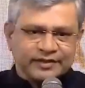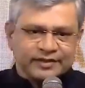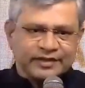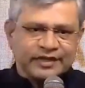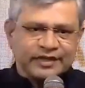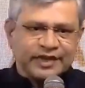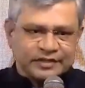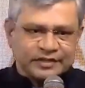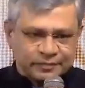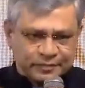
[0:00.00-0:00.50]

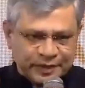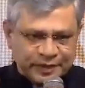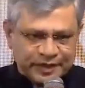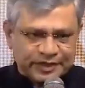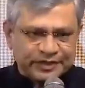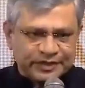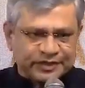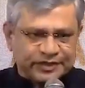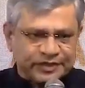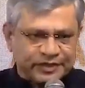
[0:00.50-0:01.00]
The
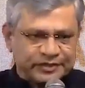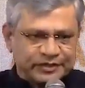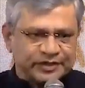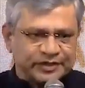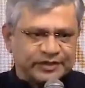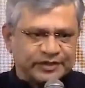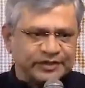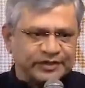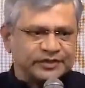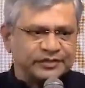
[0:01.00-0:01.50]
aspirational
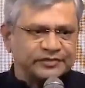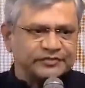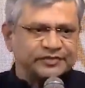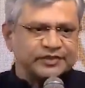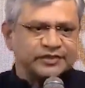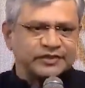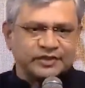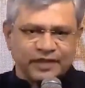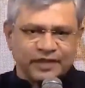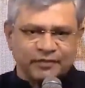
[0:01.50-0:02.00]
generation
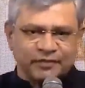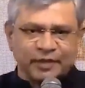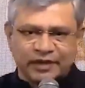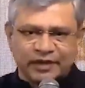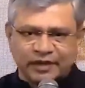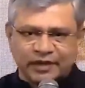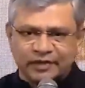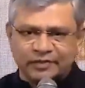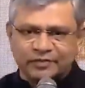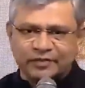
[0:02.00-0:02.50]
which is coming
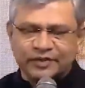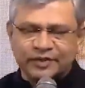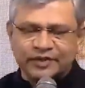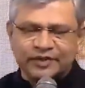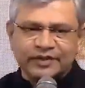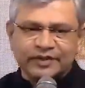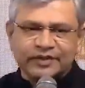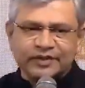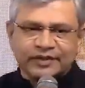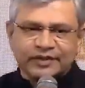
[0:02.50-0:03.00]
up,
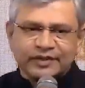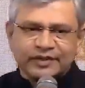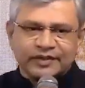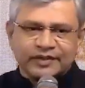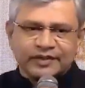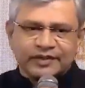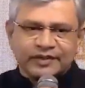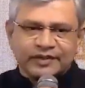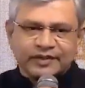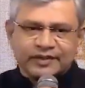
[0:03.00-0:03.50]

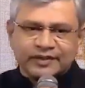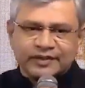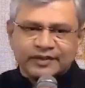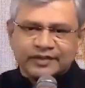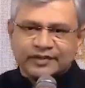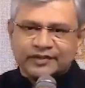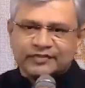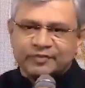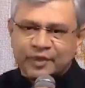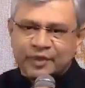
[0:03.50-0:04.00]

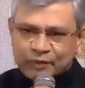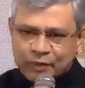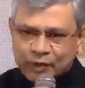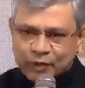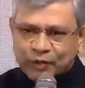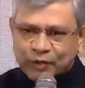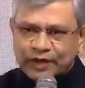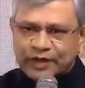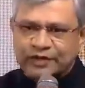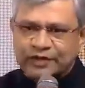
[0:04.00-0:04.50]
people
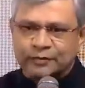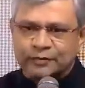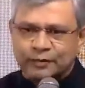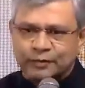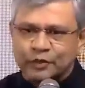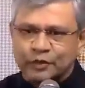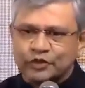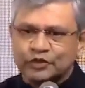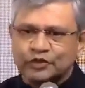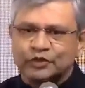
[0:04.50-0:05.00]
who are
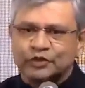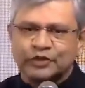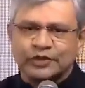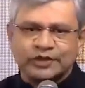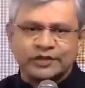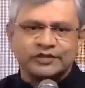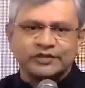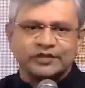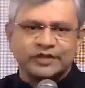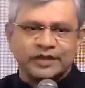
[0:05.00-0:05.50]
exposed to
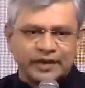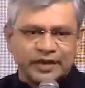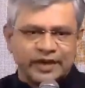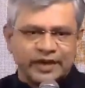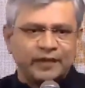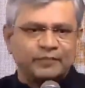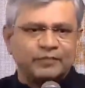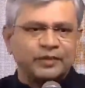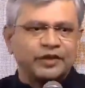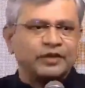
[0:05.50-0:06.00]
things that are
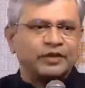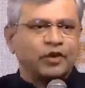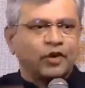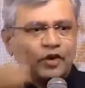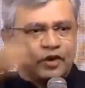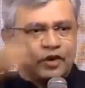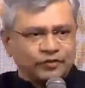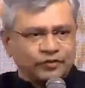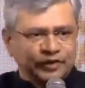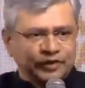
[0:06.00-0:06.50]
happening
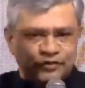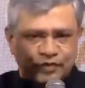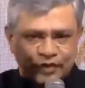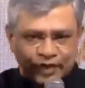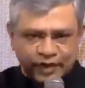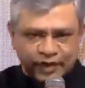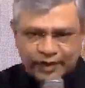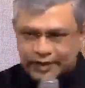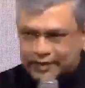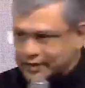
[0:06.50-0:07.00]
all over the
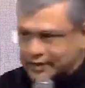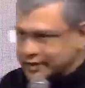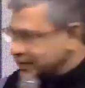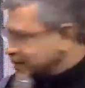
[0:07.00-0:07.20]
world.